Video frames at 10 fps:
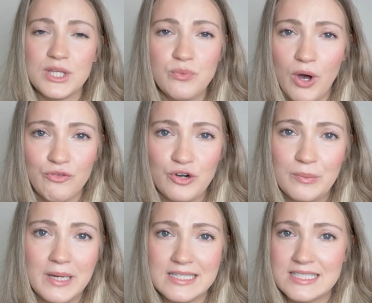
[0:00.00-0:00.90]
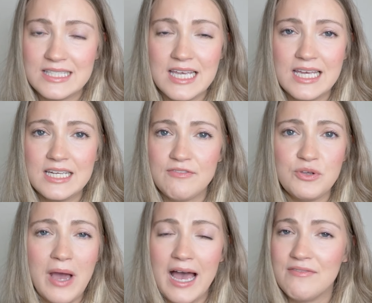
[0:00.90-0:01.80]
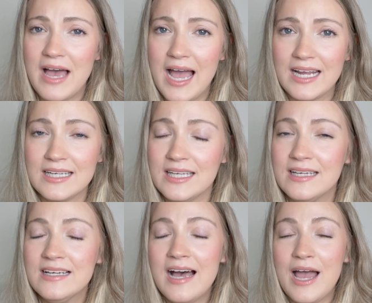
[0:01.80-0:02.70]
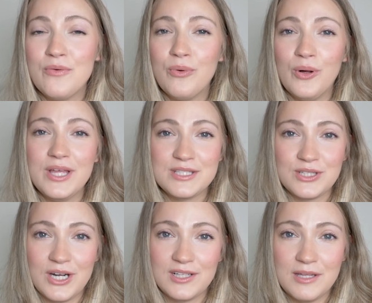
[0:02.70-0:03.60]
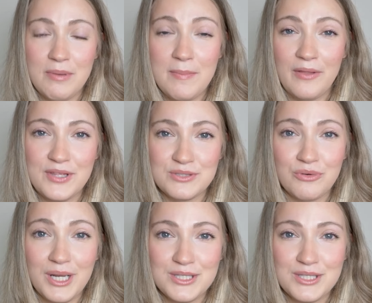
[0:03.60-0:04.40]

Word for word: really well for my skin. If you have acne, I will insert a clip about this one